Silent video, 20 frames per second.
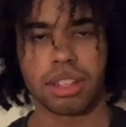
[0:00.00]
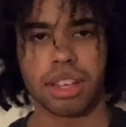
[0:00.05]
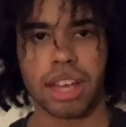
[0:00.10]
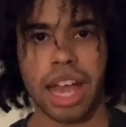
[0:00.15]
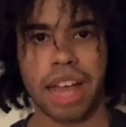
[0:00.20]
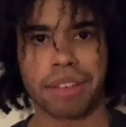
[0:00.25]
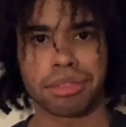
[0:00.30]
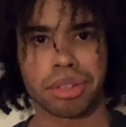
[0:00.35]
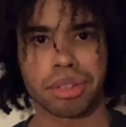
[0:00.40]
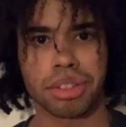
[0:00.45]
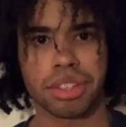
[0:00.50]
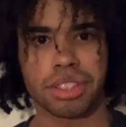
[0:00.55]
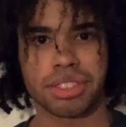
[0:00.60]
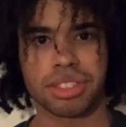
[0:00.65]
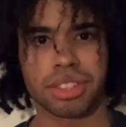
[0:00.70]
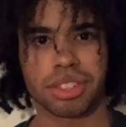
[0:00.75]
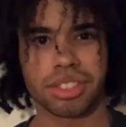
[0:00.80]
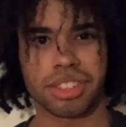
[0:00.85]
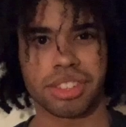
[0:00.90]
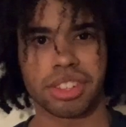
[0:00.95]
After this,
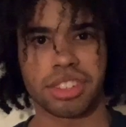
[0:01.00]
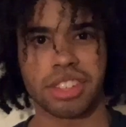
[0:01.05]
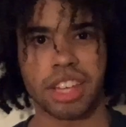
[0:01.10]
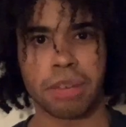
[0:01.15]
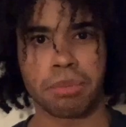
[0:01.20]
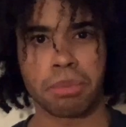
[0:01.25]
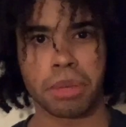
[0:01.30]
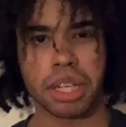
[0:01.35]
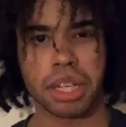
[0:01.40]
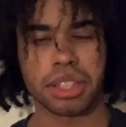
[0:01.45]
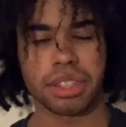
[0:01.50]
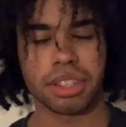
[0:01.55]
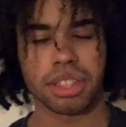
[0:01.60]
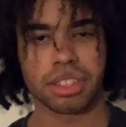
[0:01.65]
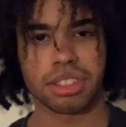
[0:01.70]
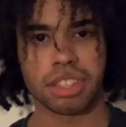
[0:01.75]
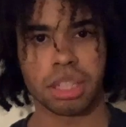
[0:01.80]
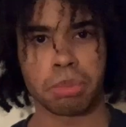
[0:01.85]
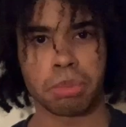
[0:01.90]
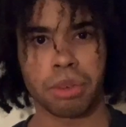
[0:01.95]
there's the 10-minute The
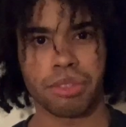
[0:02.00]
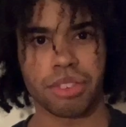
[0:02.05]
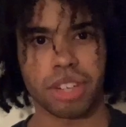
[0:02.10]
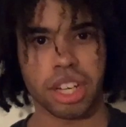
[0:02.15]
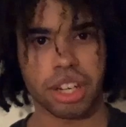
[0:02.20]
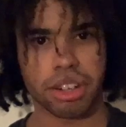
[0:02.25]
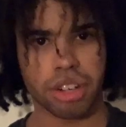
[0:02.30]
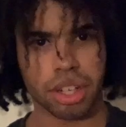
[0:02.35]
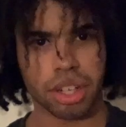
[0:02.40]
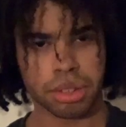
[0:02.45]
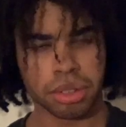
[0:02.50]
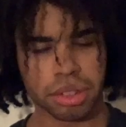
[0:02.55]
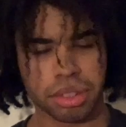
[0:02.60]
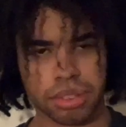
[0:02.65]
Tip of an Arrow,